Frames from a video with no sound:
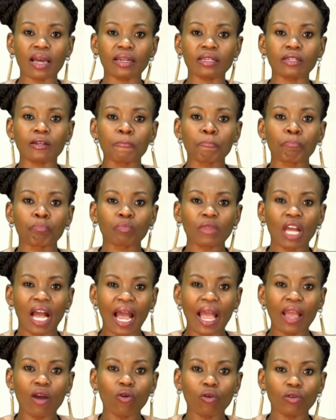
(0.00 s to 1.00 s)
And
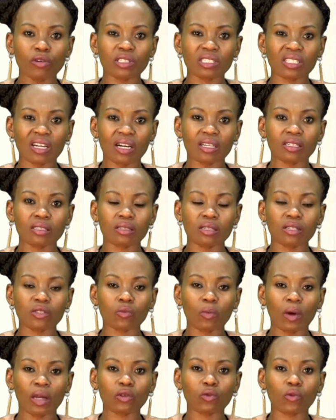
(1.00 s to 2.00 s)
I always ask
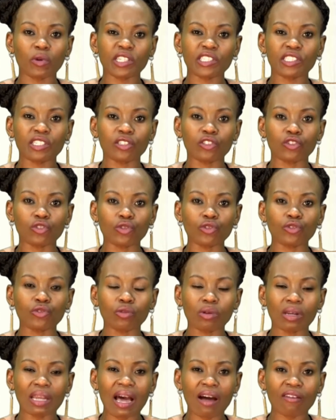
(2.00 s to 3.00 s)
this one question: do
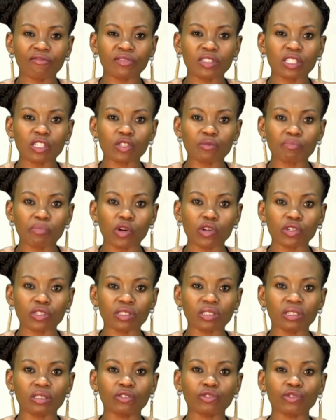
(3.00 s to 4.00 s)
you love this
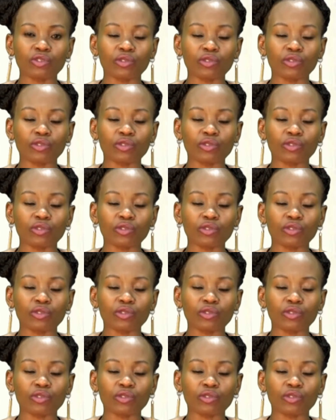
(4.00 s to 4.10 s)
person?